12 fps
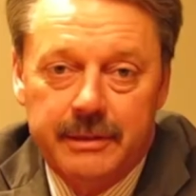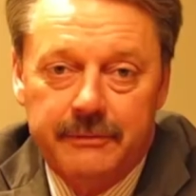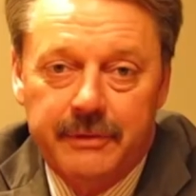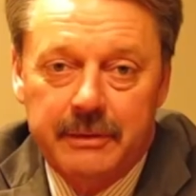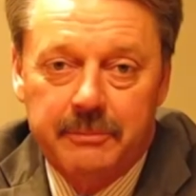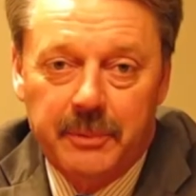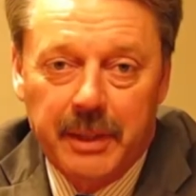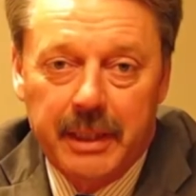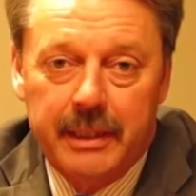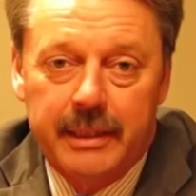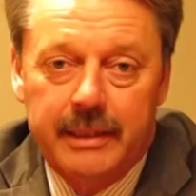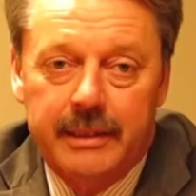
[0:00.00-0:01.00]
Event
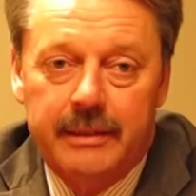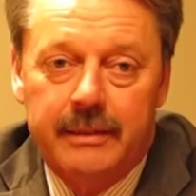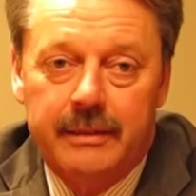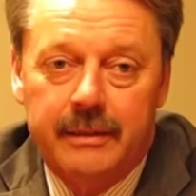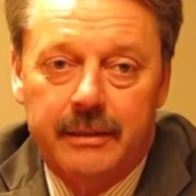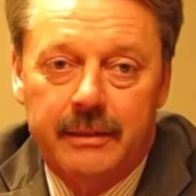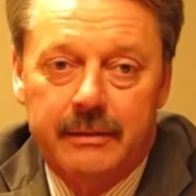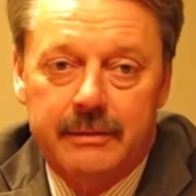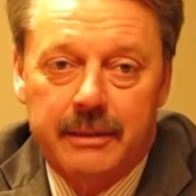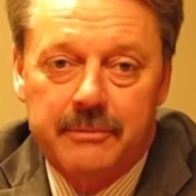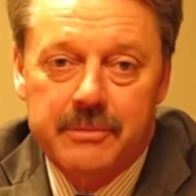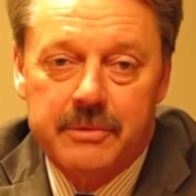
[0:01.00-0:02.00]
planning
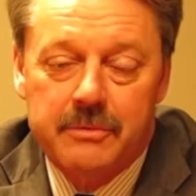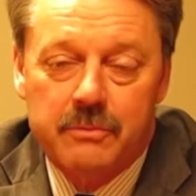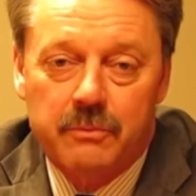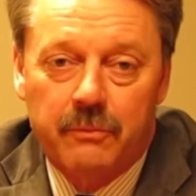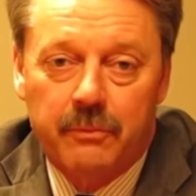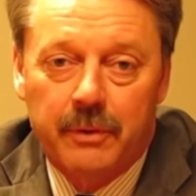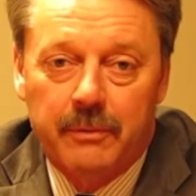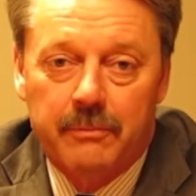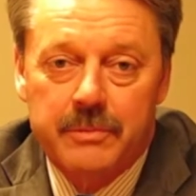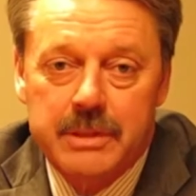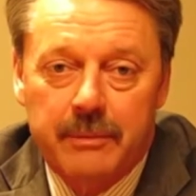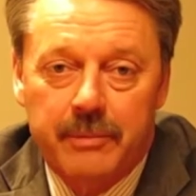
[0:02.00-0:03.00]
comes
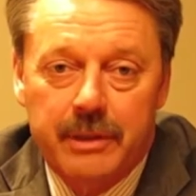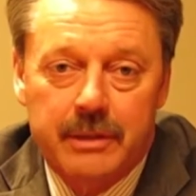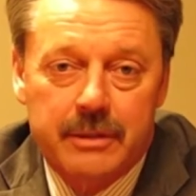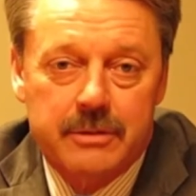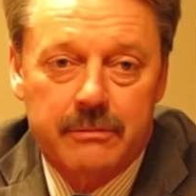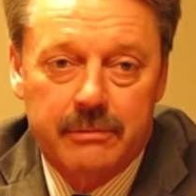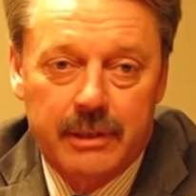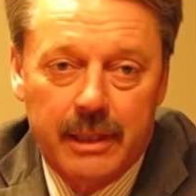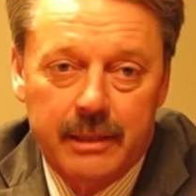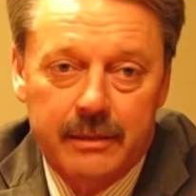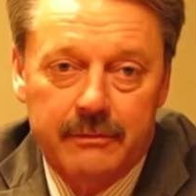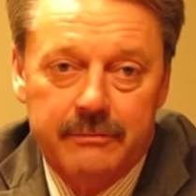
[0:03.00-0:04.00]
from somebody that's
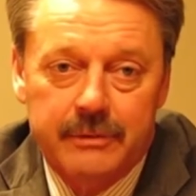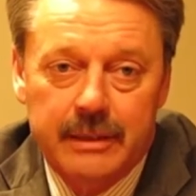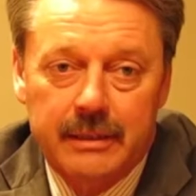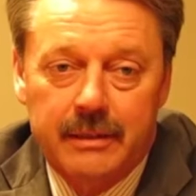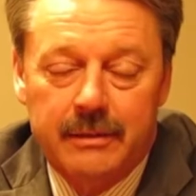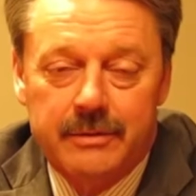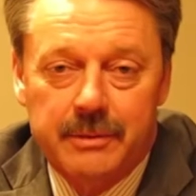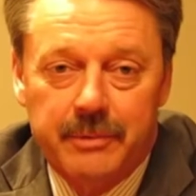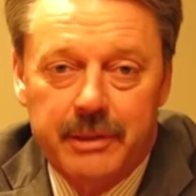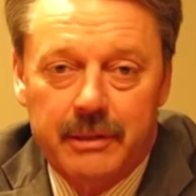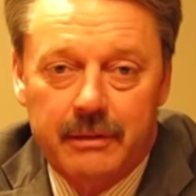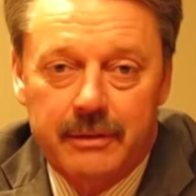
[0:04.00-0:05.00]
creative,
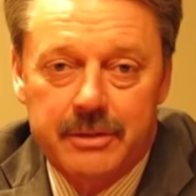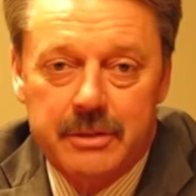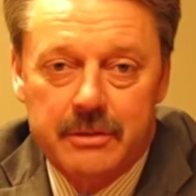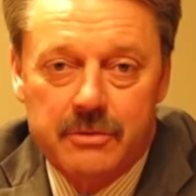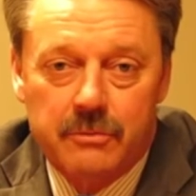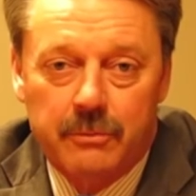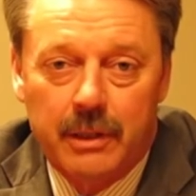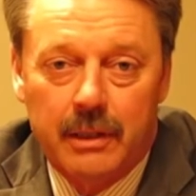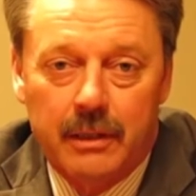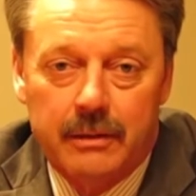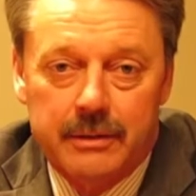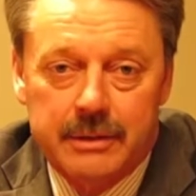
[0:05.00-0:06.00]
somebody that listens
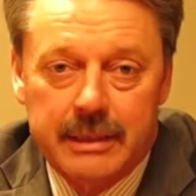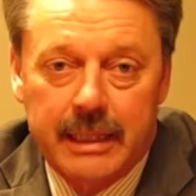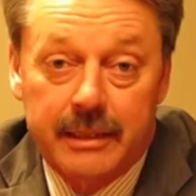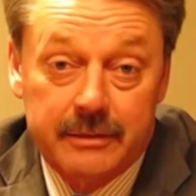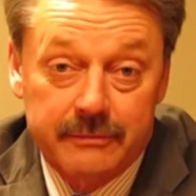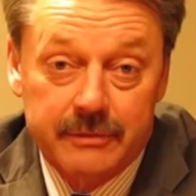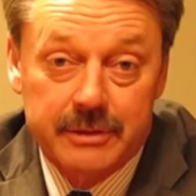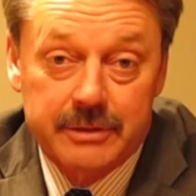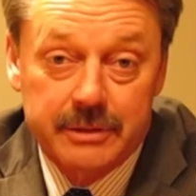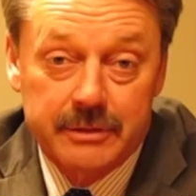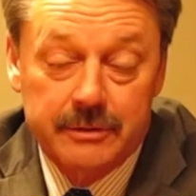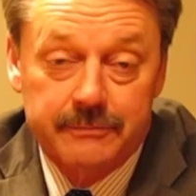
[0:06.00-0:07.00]
well, is an active
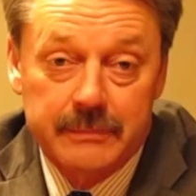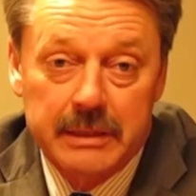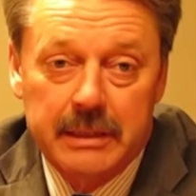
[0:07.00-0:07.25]
listener,